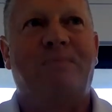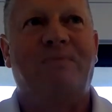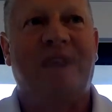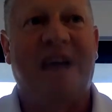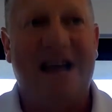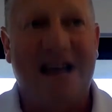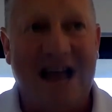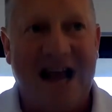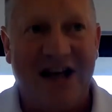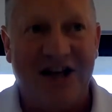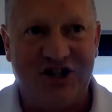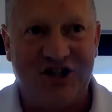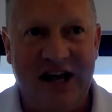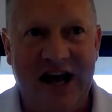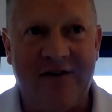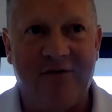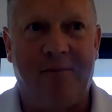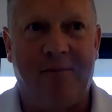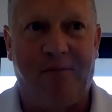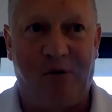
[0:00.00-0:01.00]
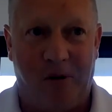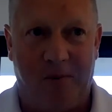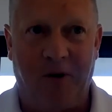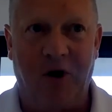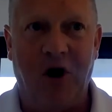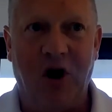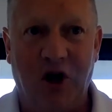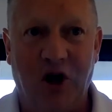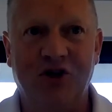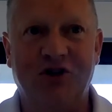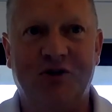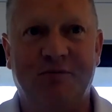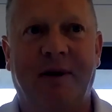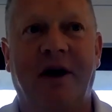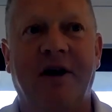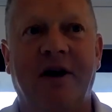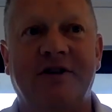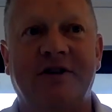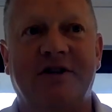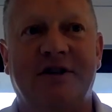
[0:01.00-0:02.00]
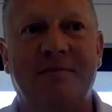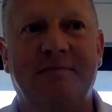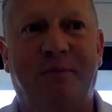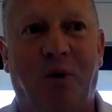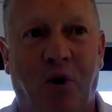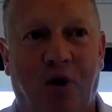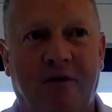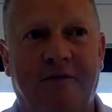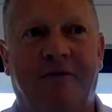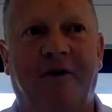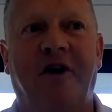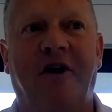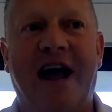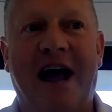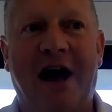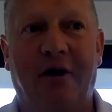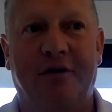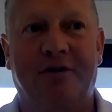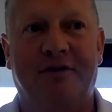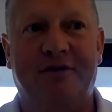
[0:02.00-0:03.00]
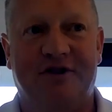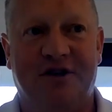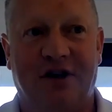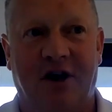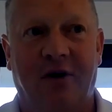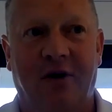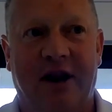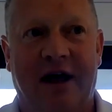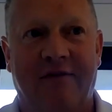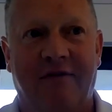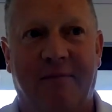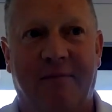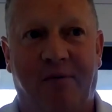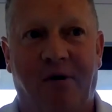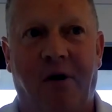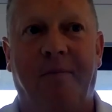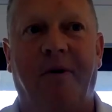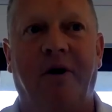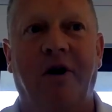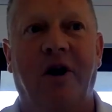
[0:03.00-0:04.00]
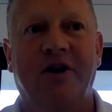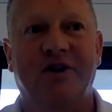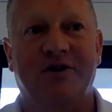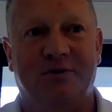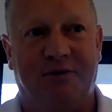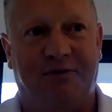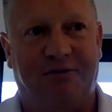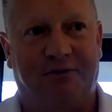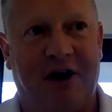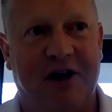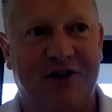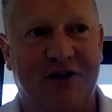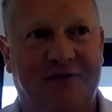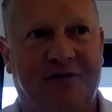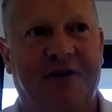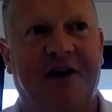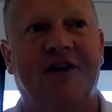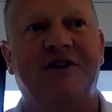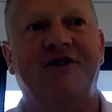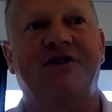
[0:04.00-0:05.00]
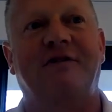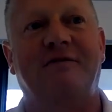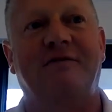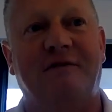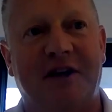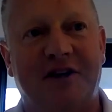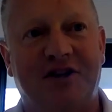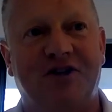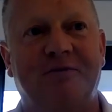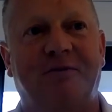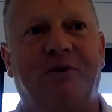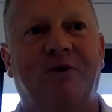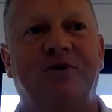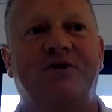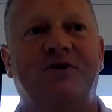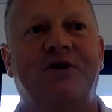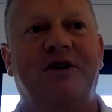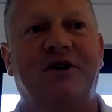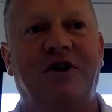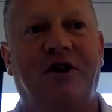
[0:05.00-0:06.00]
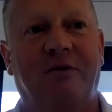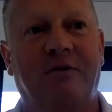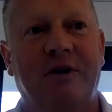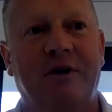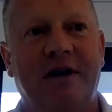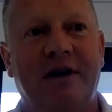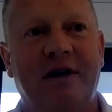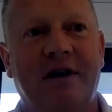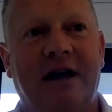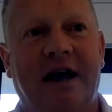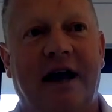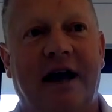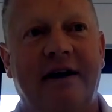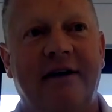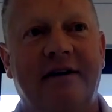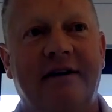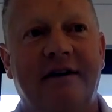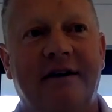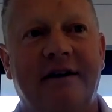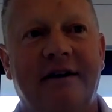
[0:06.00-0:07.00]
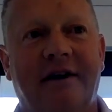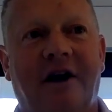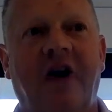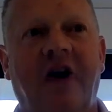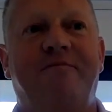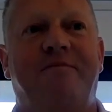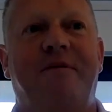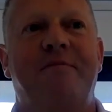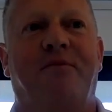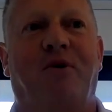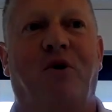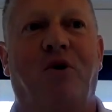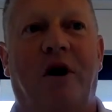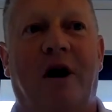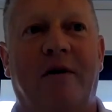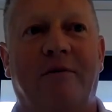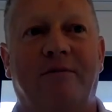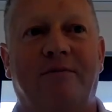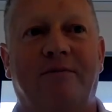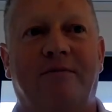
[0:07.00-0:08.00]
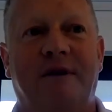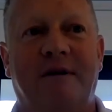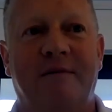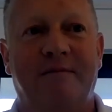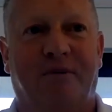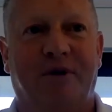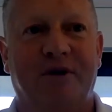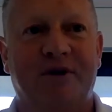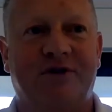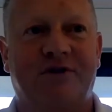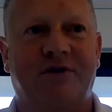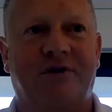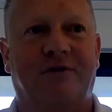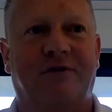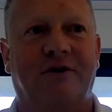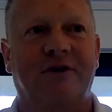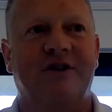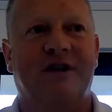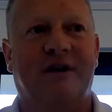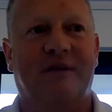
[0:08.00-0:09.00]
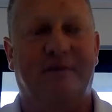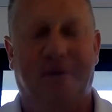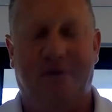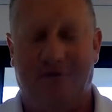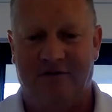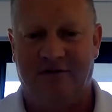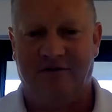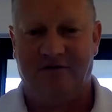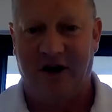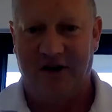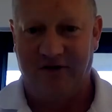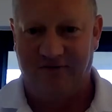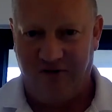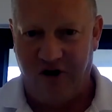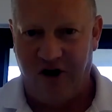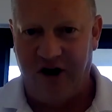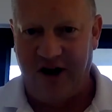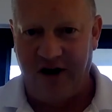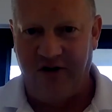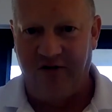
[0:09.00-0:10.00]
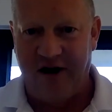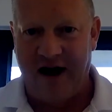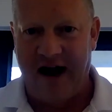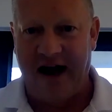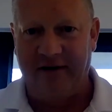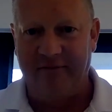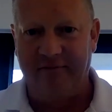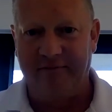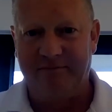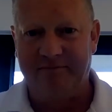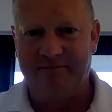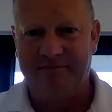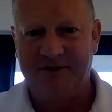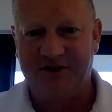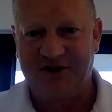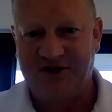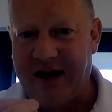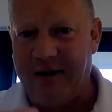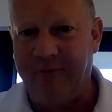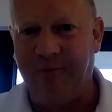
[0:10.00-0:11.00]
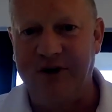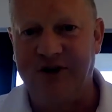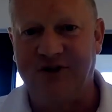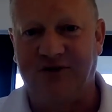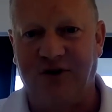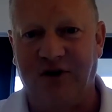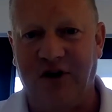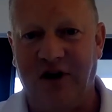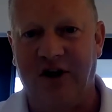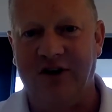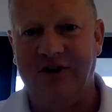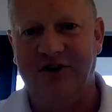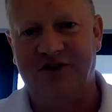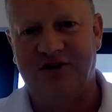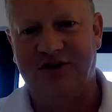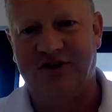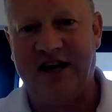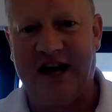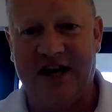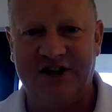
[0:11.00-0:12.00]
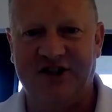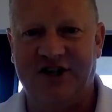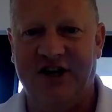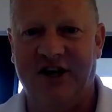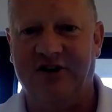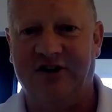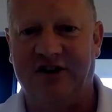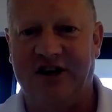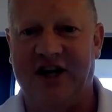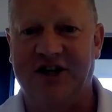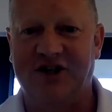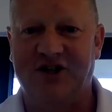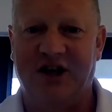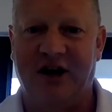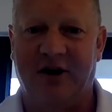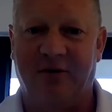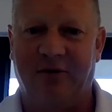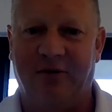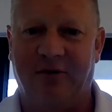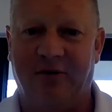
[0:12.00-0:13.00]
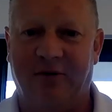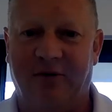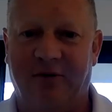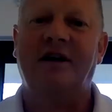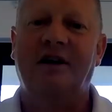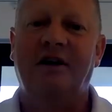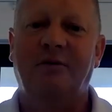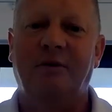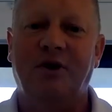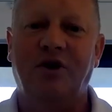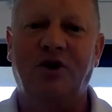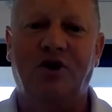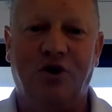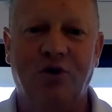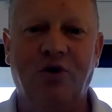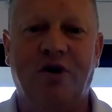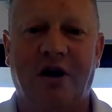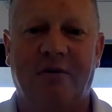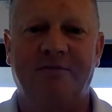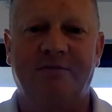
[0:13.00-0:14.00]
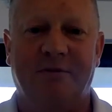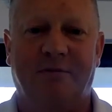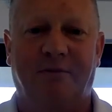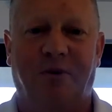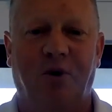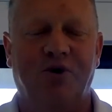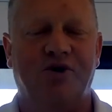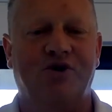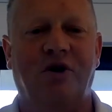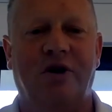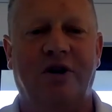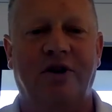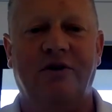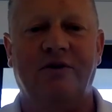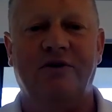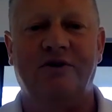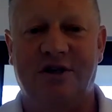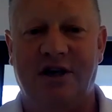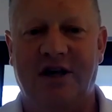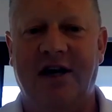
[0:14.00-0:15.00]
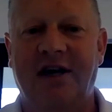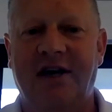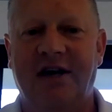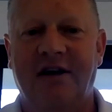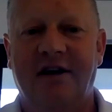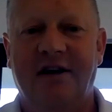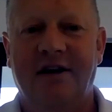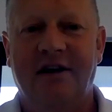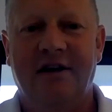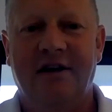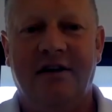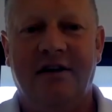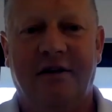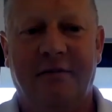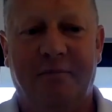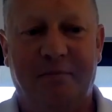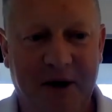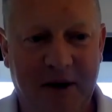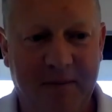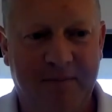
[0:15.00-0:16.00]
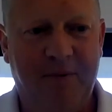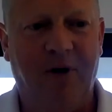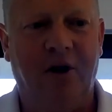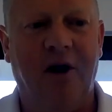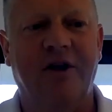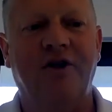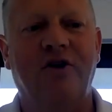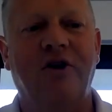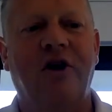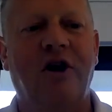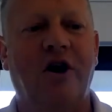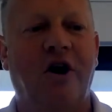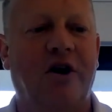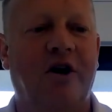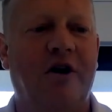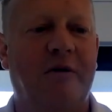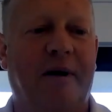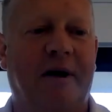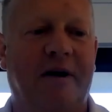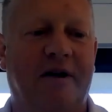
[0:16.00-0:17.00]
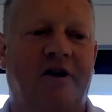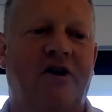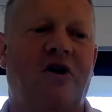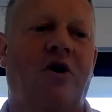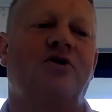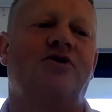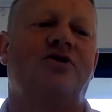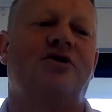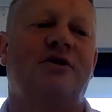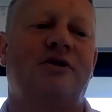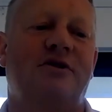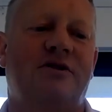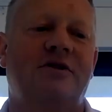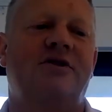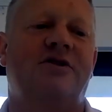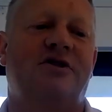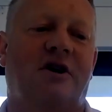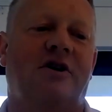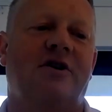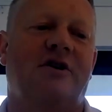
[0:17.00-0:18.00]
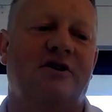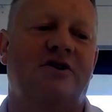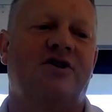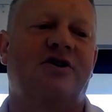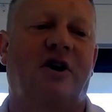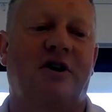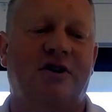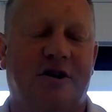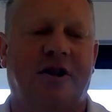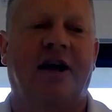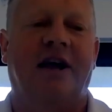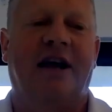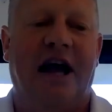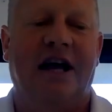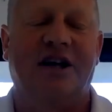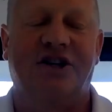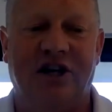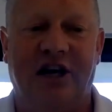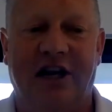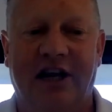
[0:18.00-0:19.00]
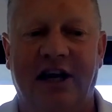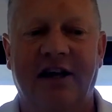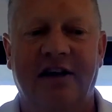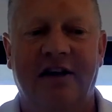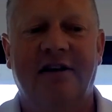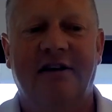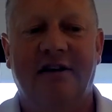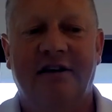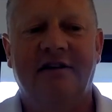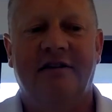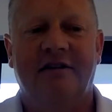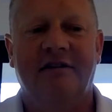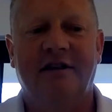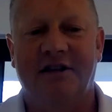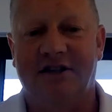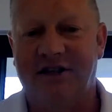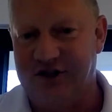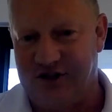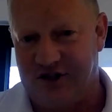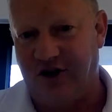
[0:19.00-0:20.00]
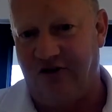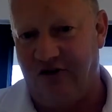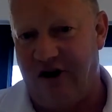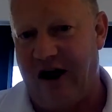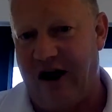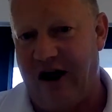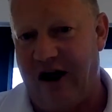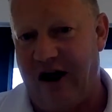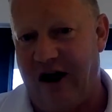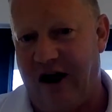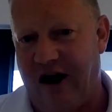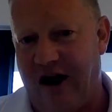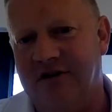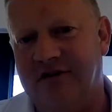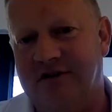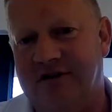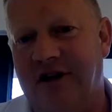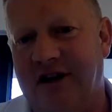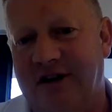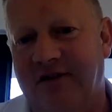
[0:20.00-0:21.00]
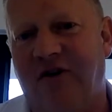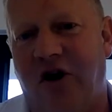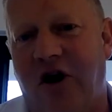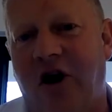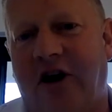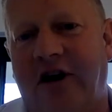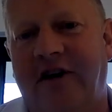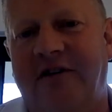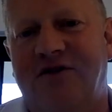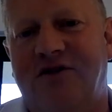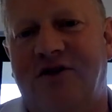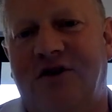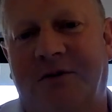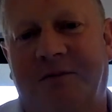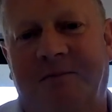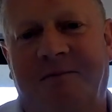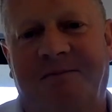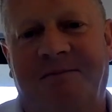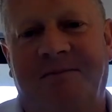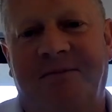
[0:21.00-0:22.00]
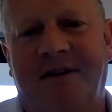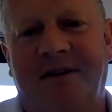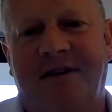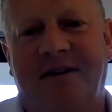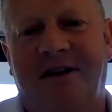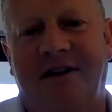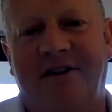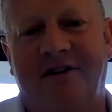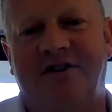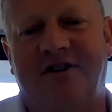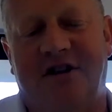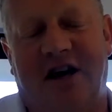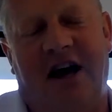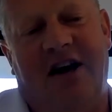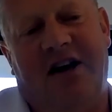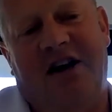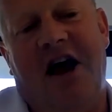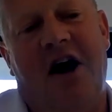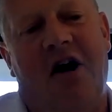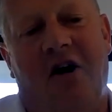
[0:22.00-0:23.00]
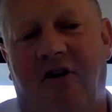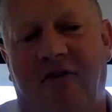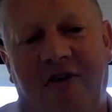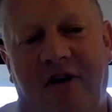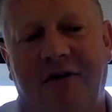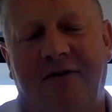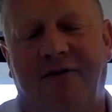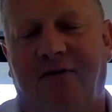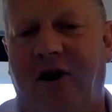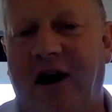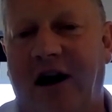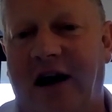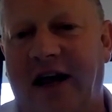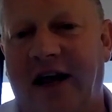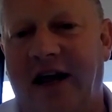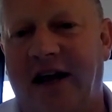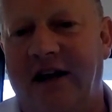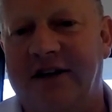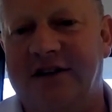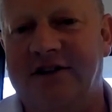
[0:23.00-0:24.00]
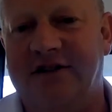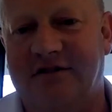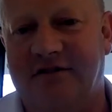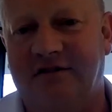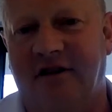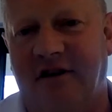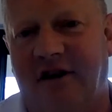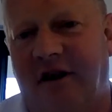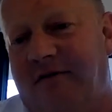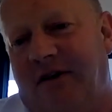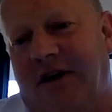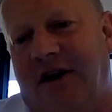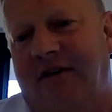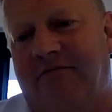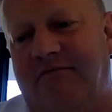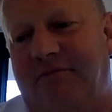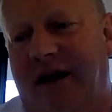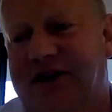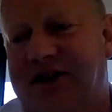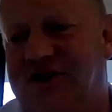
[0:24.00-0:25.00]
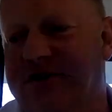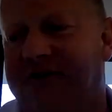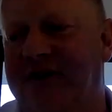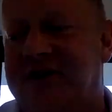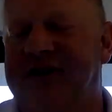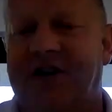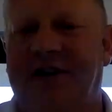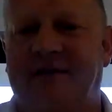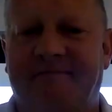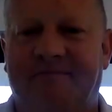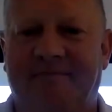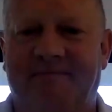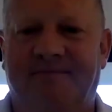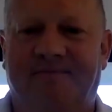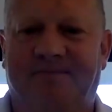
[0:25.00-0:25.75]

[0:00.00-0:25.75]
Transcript: they actually have a proper lunch, because it's important for your health to go and have a proper lunch with fresh fish and vegetables. And, and I've been brought up in Bristol, for example, like running around, sandwich for lunch, dash here, dash there. Whereas when you do come to Portugal and you see the people and you learn about the culture, and you start to think, actually, this is the correct way to live our lives, and they are very friendly, and it's a lovely place to visit.